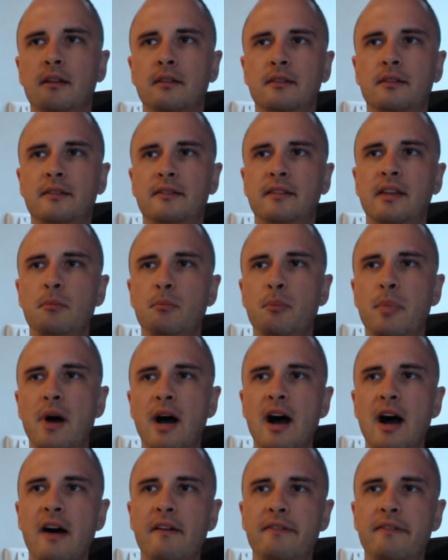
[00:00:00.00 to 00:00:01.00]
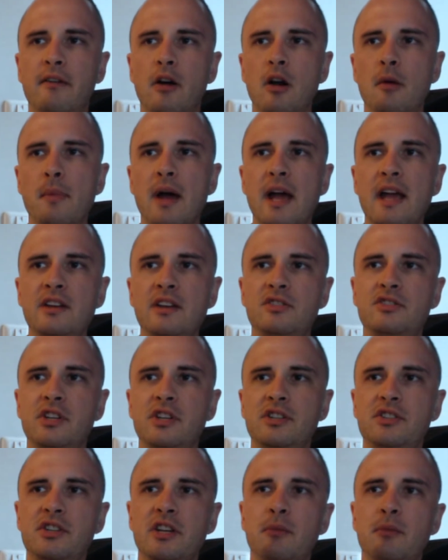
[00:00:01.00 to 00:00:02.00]
Tib bar from
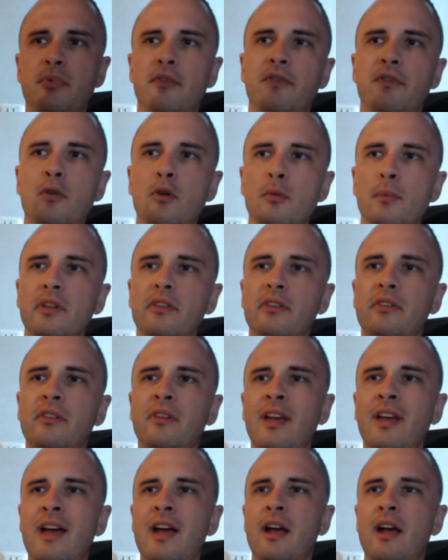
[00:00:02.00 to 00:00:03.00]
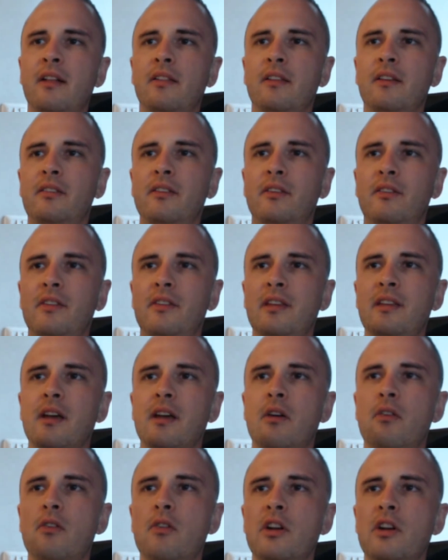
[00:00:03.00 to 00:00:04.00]
HGG Performance. This is the
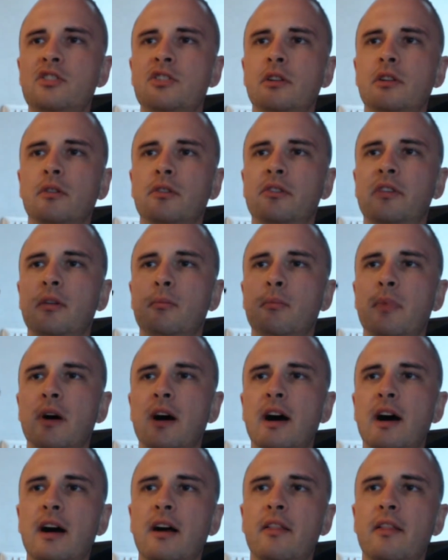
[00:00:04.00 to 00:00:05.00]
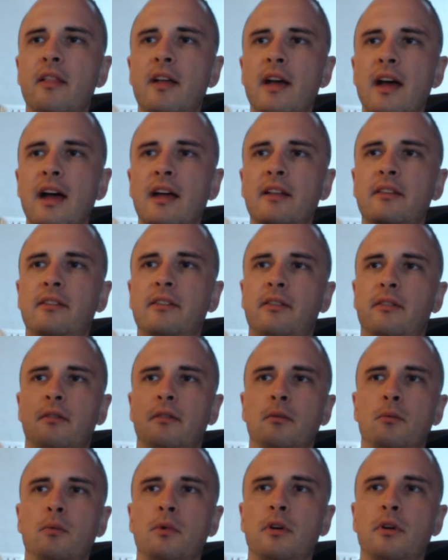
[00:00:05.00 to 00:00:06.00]
original Tib bar that
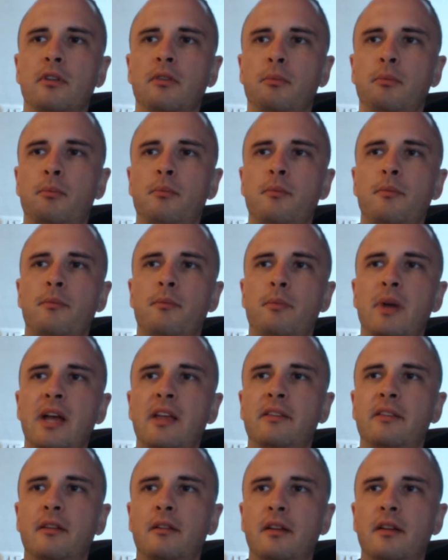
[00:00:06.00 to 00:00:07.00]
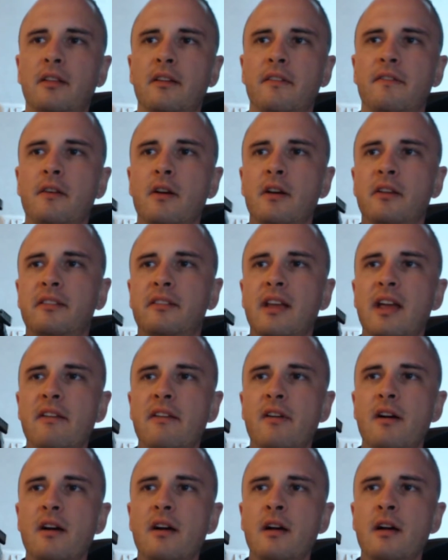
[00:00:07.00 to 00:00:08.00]
was basically the first
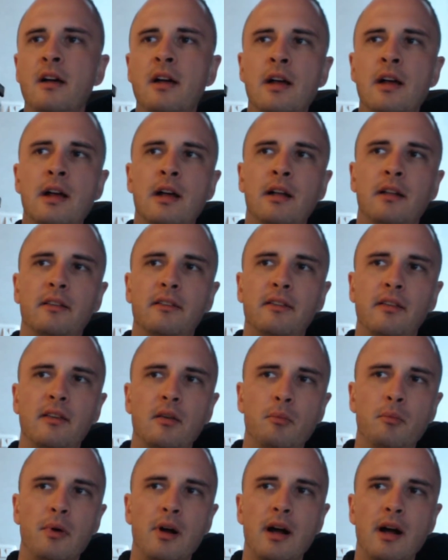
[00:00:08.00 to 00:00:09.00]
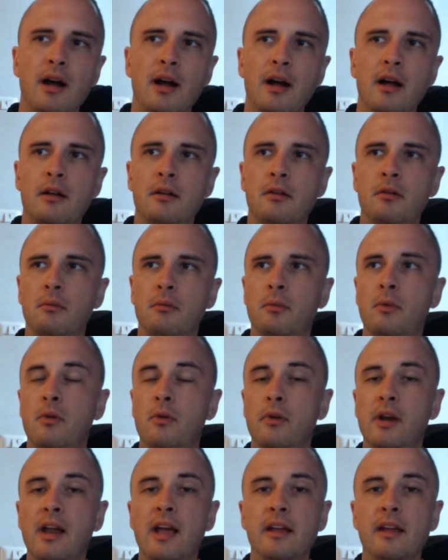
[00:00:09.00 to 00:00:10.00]
ever Tib bar
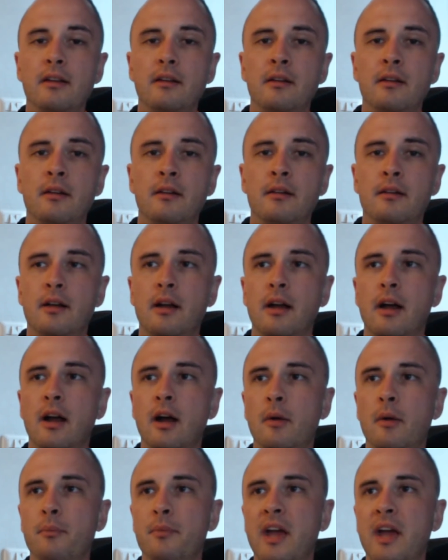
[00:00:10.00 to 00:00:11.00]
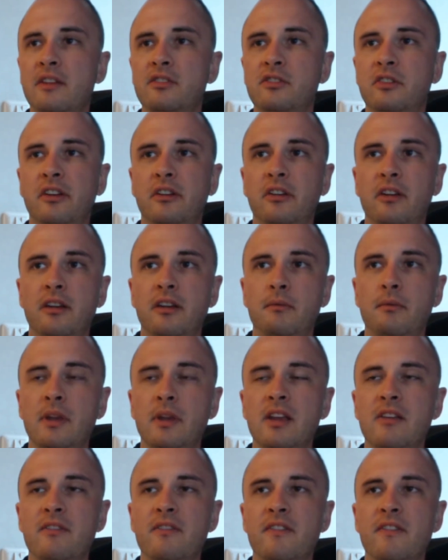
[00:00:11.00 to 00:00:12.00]
created. HGG
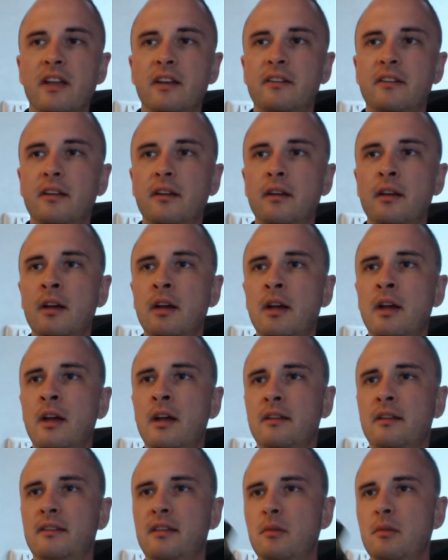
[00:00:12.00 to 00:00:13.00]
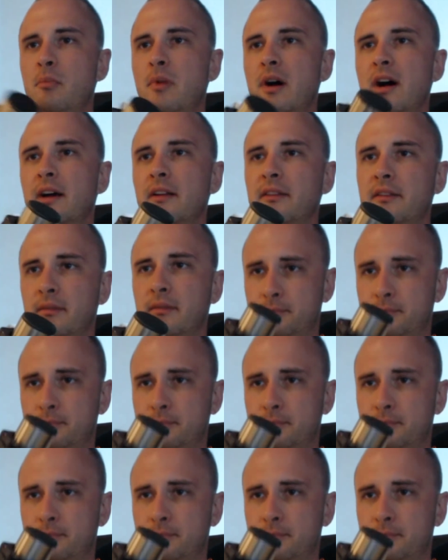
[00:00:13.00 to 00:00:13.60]
invented Tib bars.